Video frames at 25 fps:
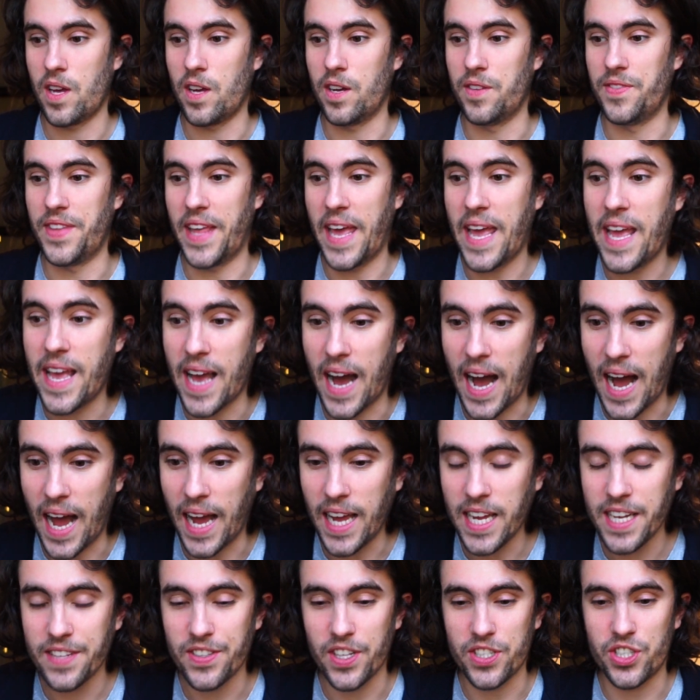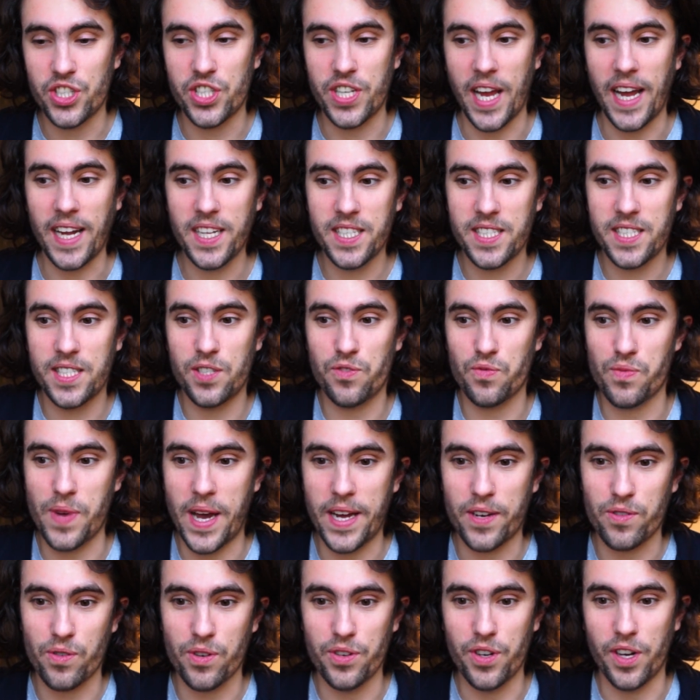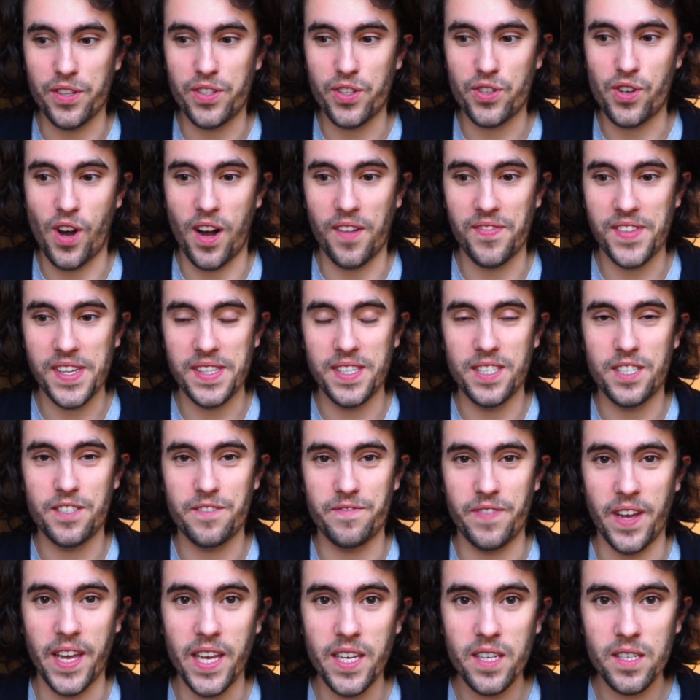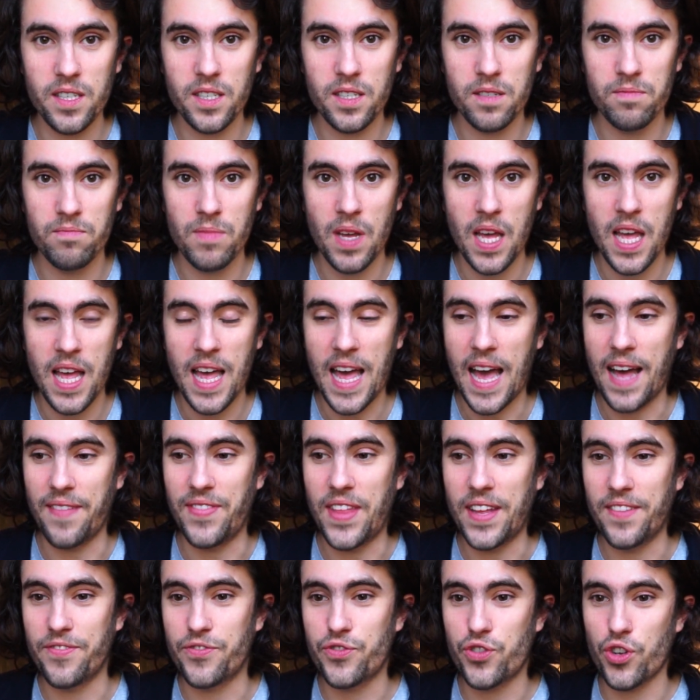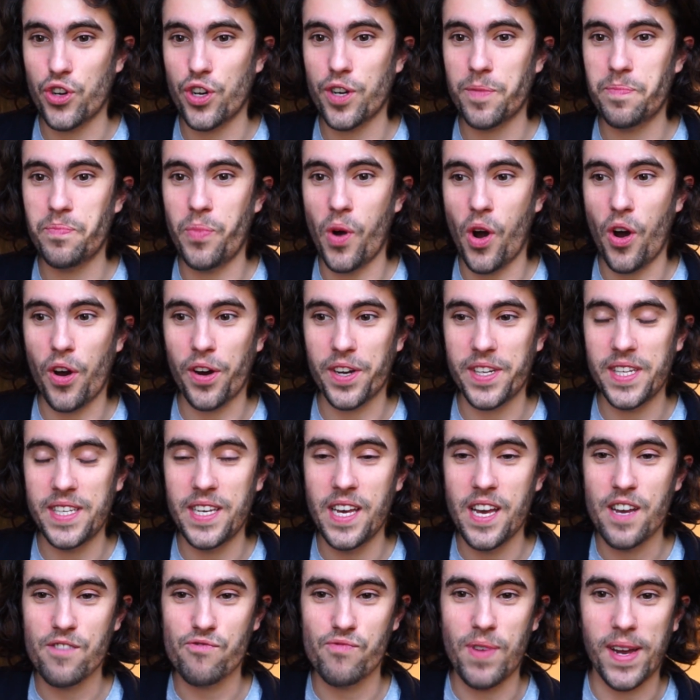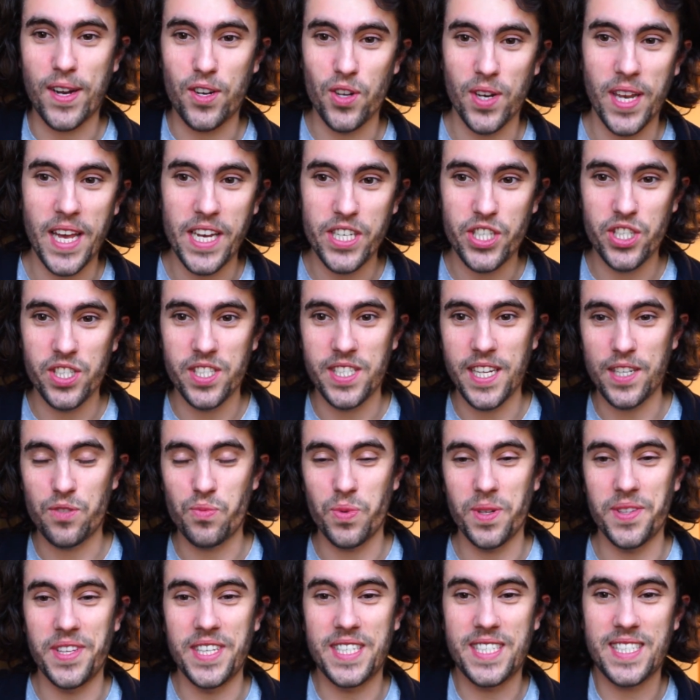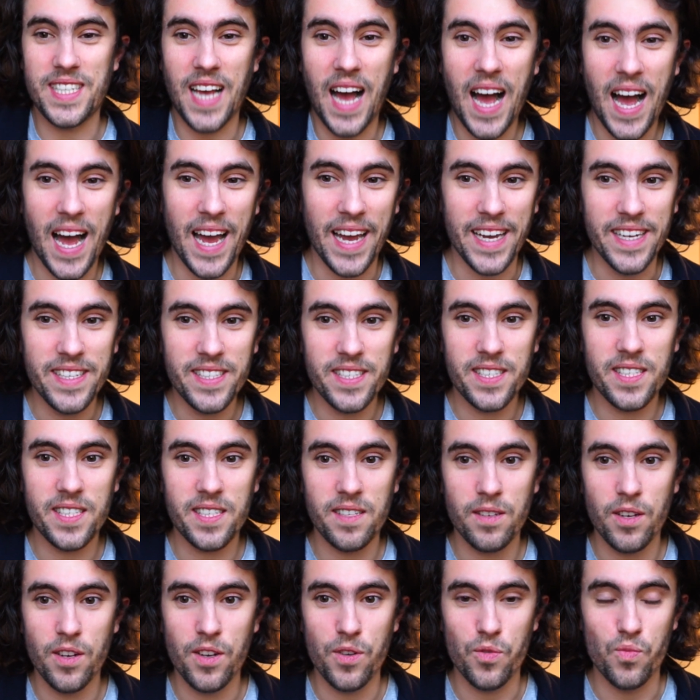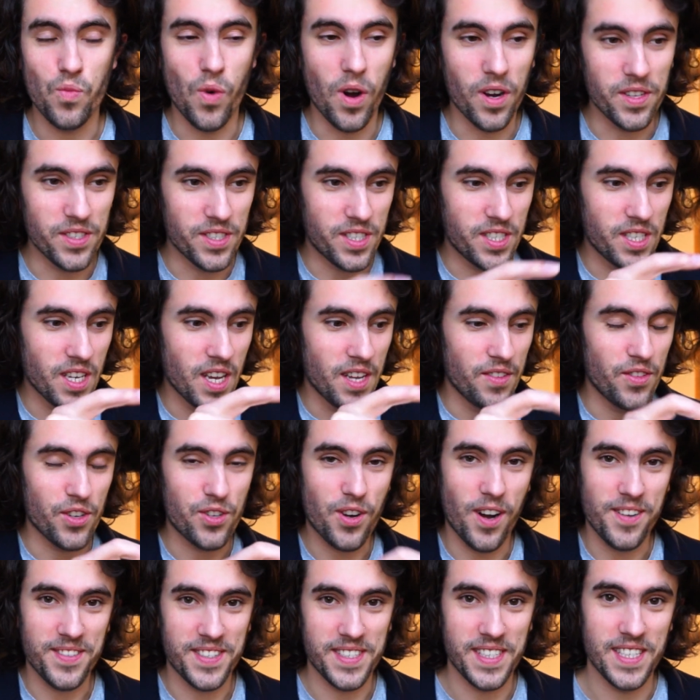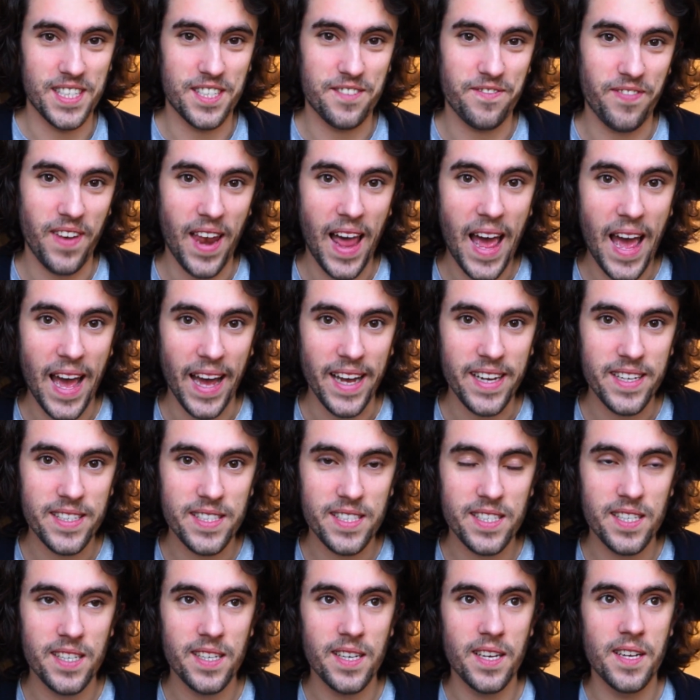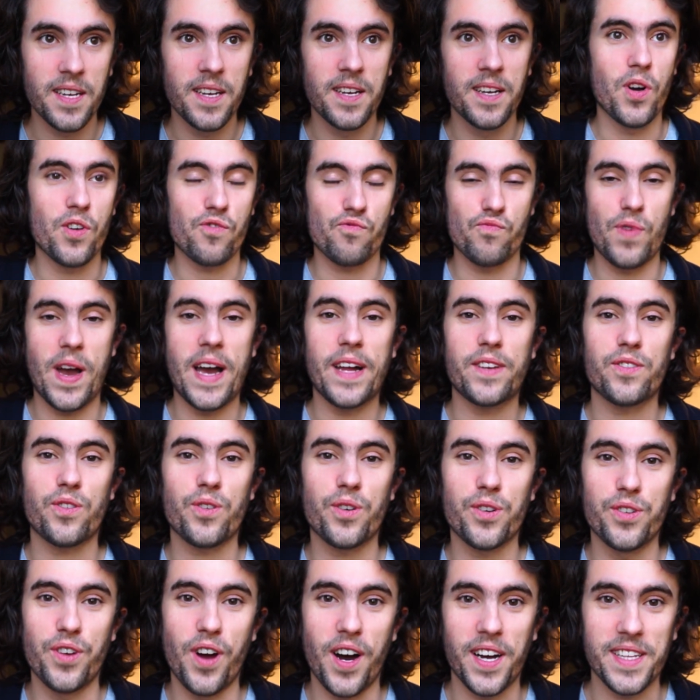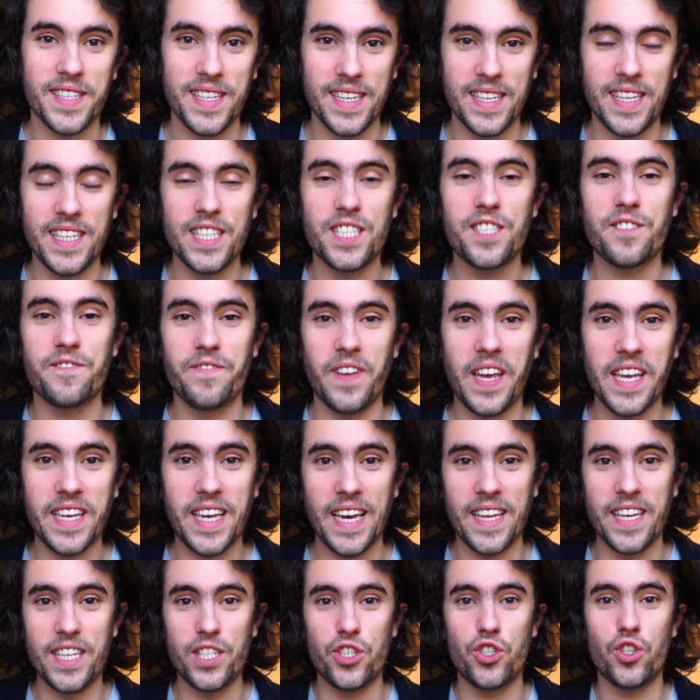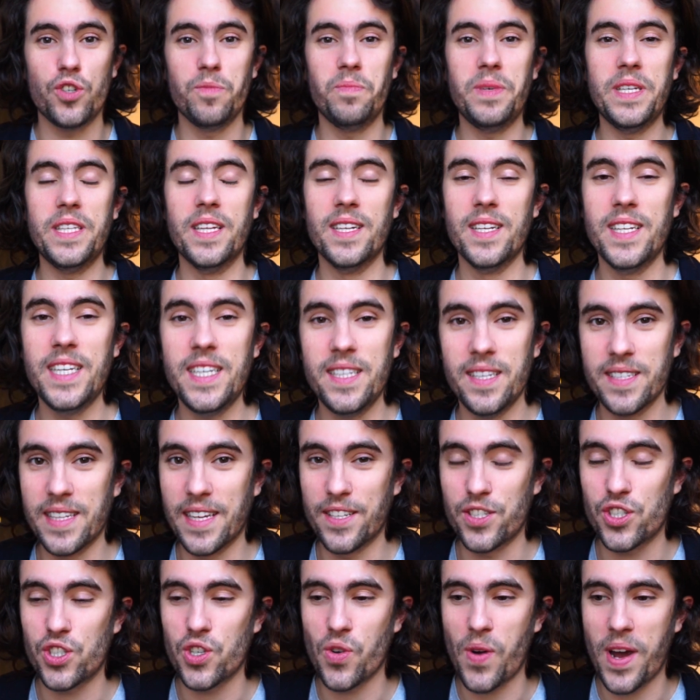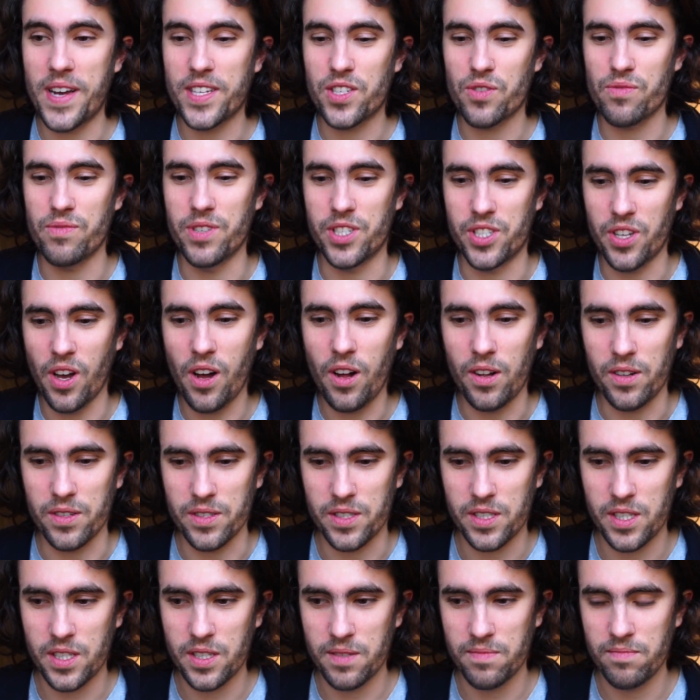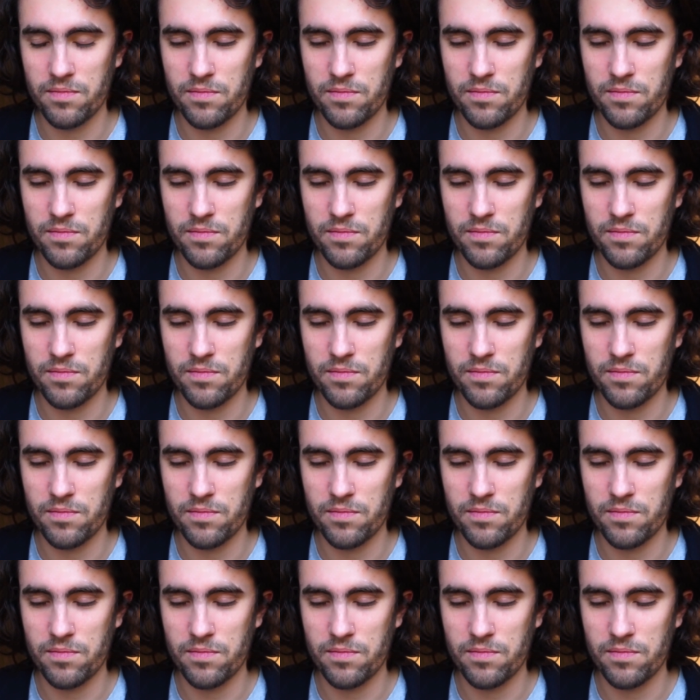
An AI that checks whether or not the content is fake, and then third-party regulations that will decide, once the content is flagged, whether or not it is fake and it should be deleted. And so as a result,